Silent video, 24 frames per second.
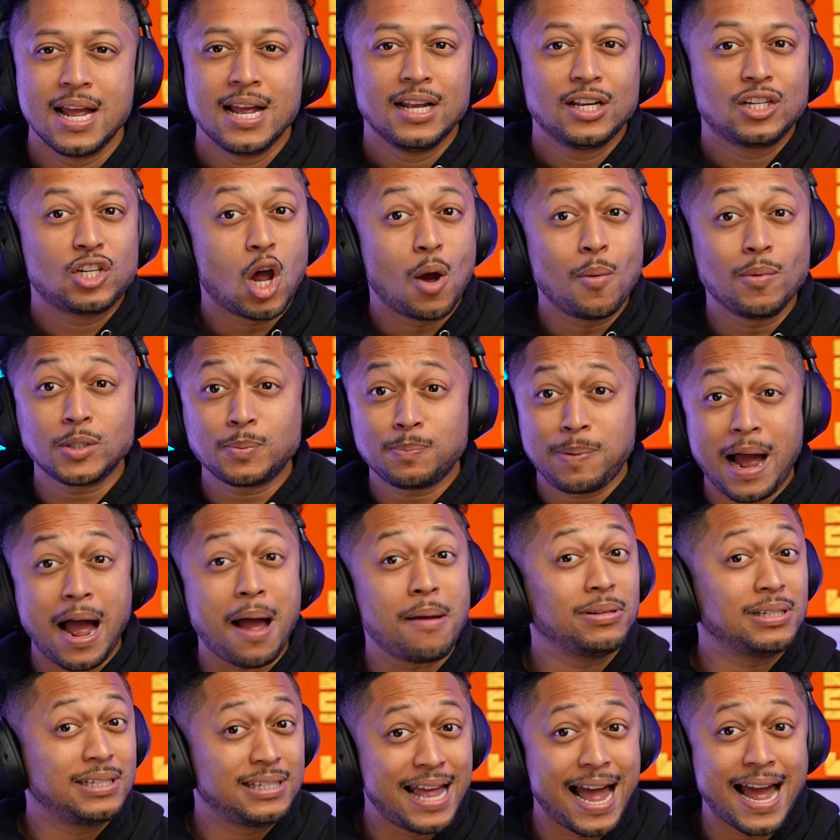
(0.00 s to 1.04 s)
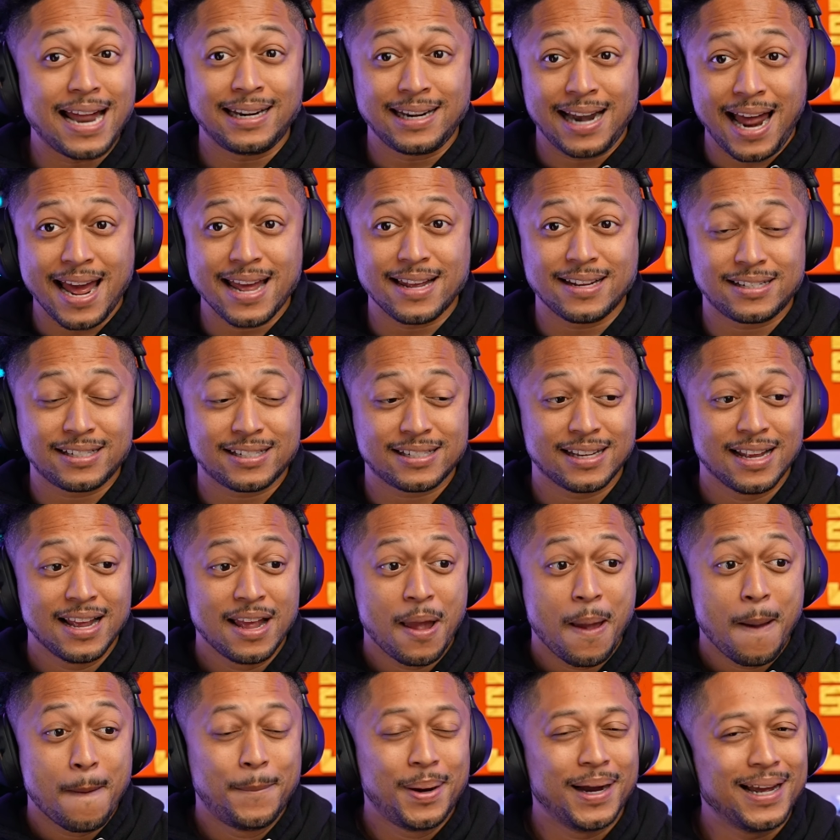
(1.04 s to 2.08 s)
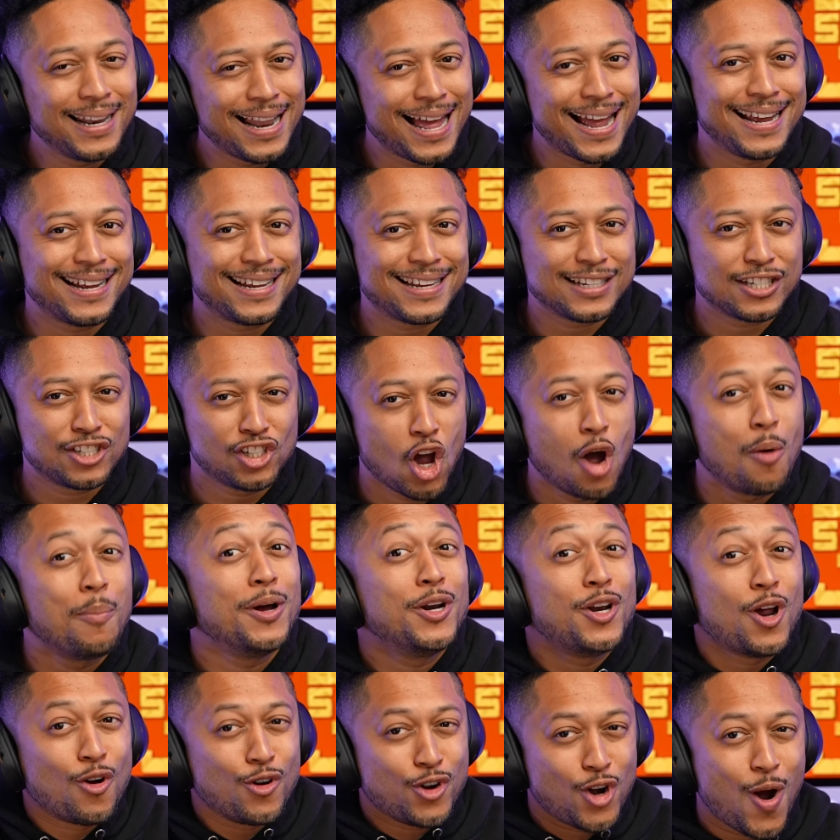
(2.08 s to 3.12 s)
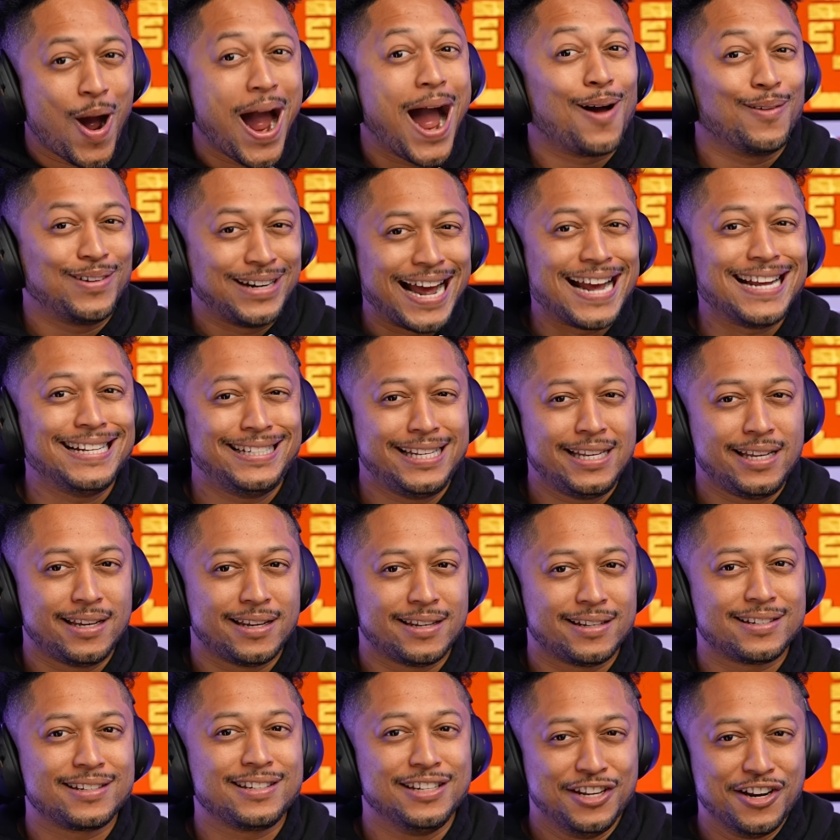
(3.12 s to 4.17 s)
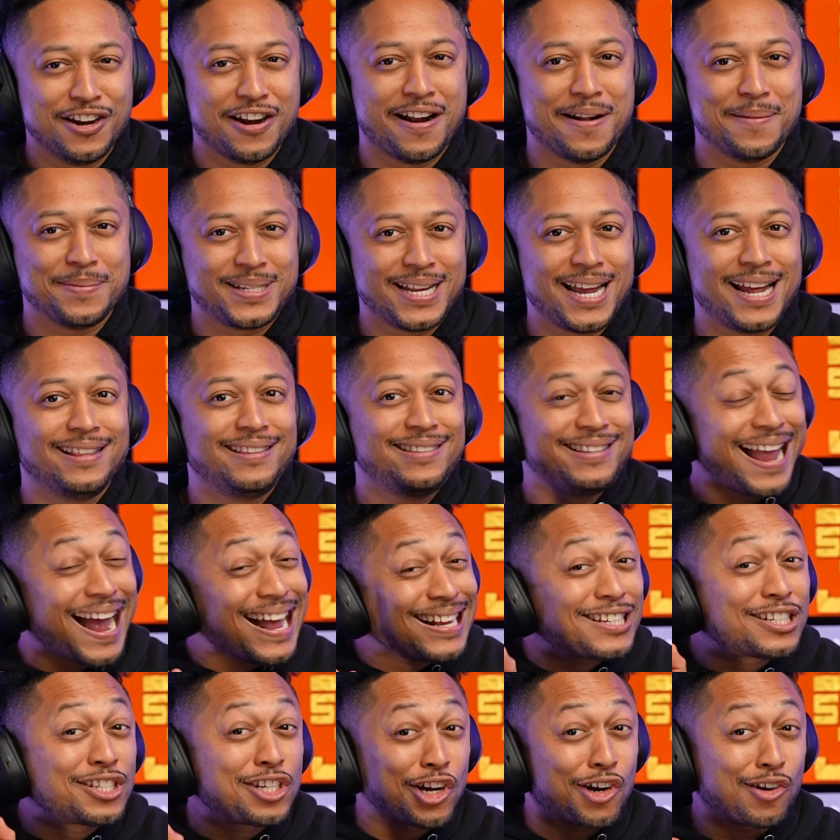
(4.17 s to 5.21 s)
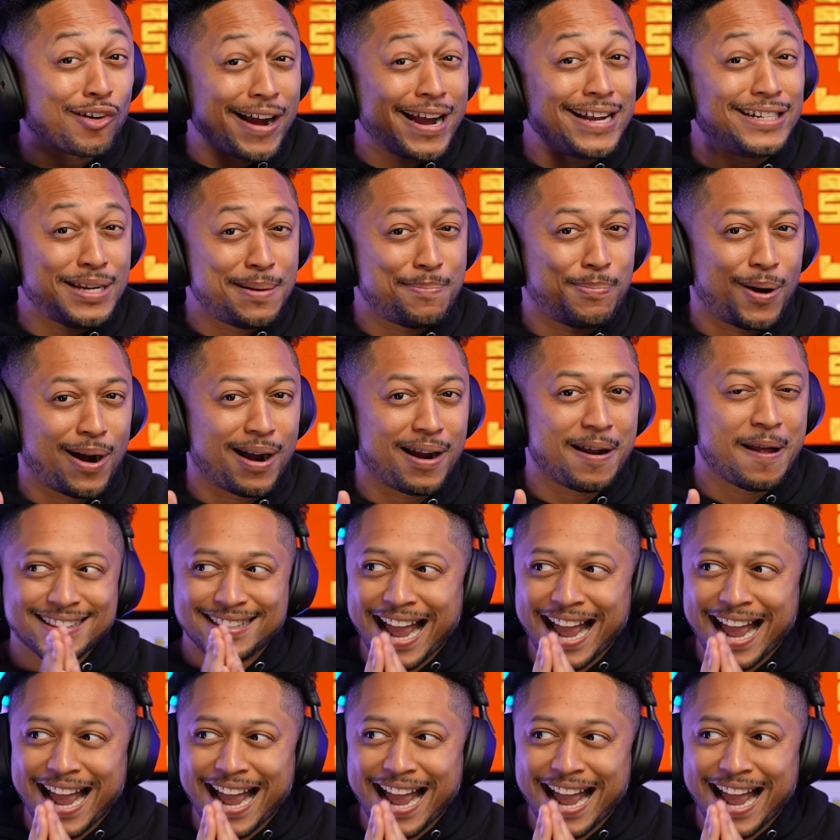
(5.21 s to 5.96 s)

Soma's pops is that nice, but like Soma don't know how nice he is. You know what I'm saying? That's the crazy part.